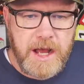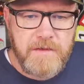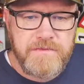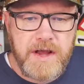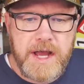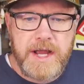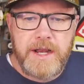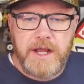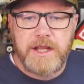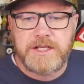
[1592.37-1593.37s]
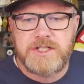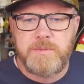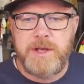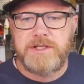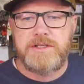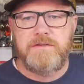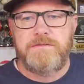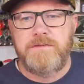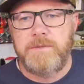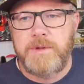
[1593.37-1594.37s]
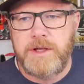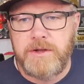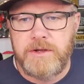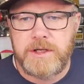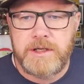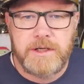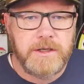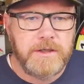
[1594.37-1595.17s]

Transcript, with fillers: I'll find an expensive flipping hook.